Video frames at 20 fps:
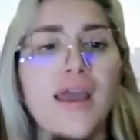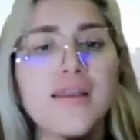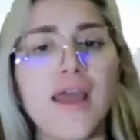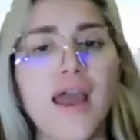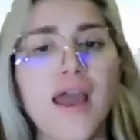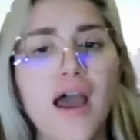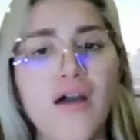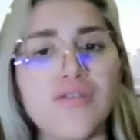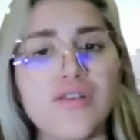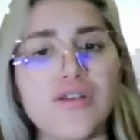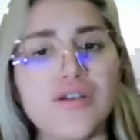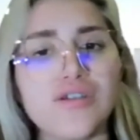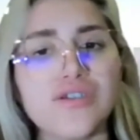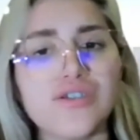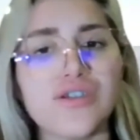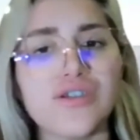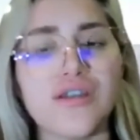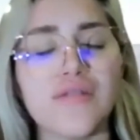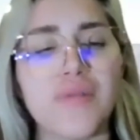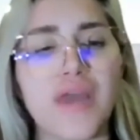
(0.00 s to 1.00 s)
And how long
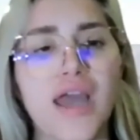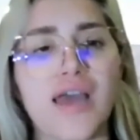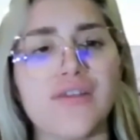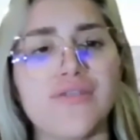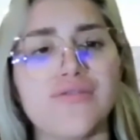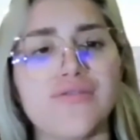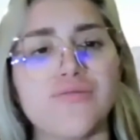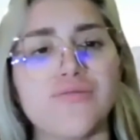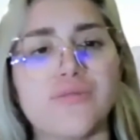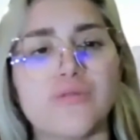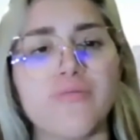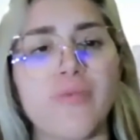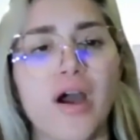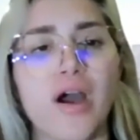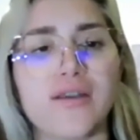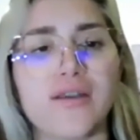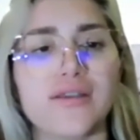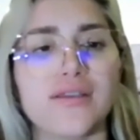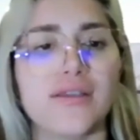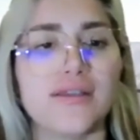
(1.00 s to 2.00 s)
should a bathroom
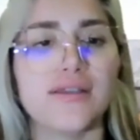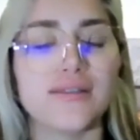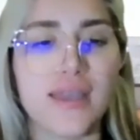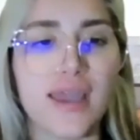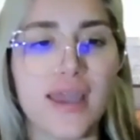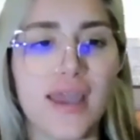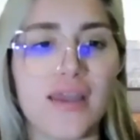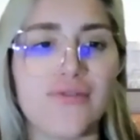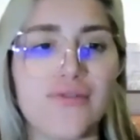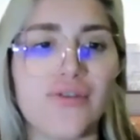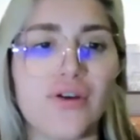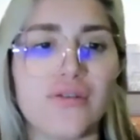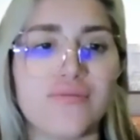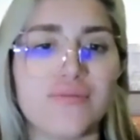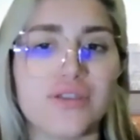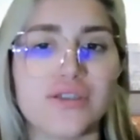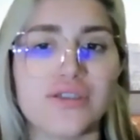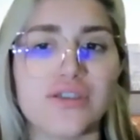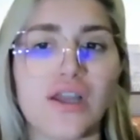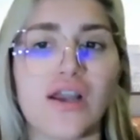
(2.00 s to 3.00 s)
remodeling take
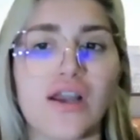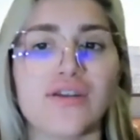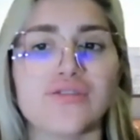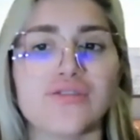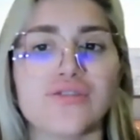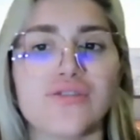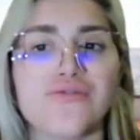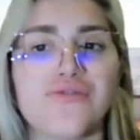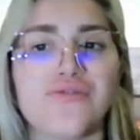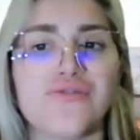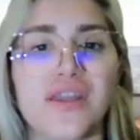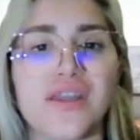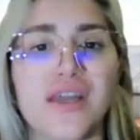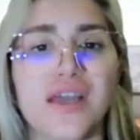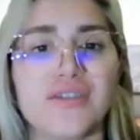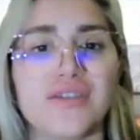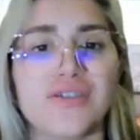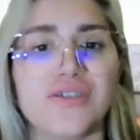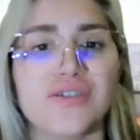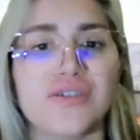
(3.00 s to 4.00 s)
from start to
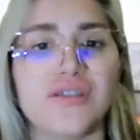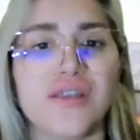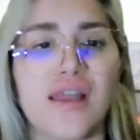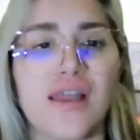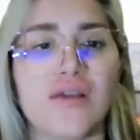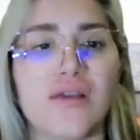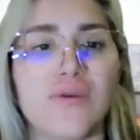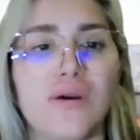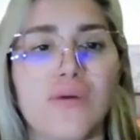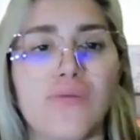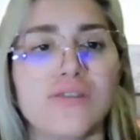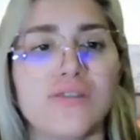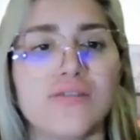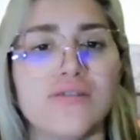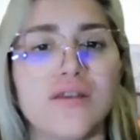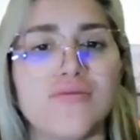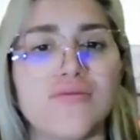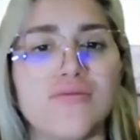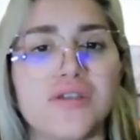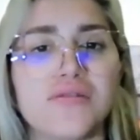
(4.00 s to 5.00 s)
finish? Like,
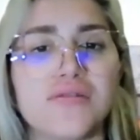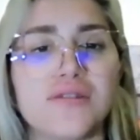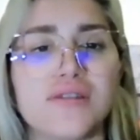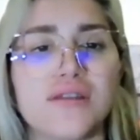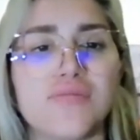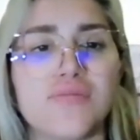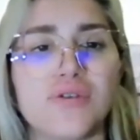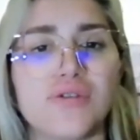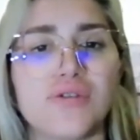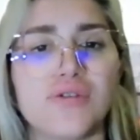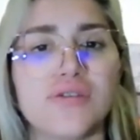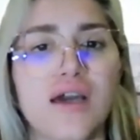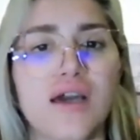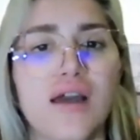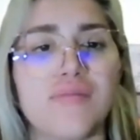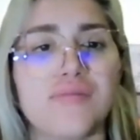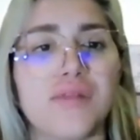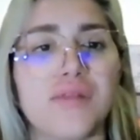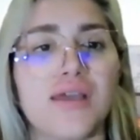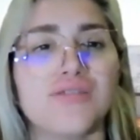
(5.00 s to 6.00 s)
what's a reasonable
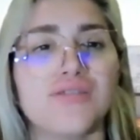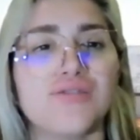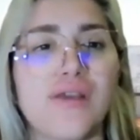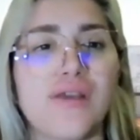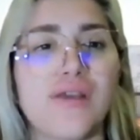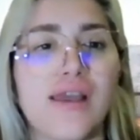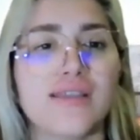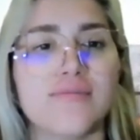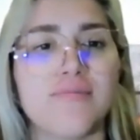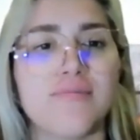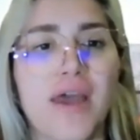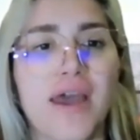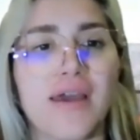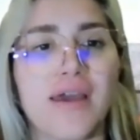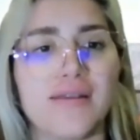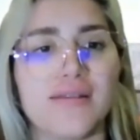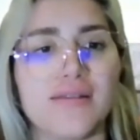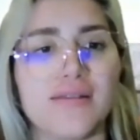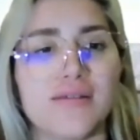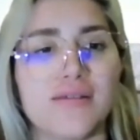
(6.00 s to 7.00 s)
timeline to
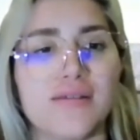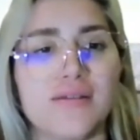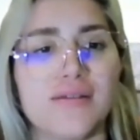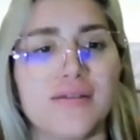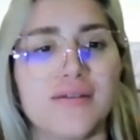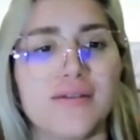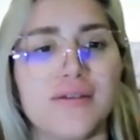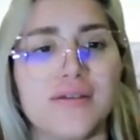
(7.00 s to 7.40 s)
expect?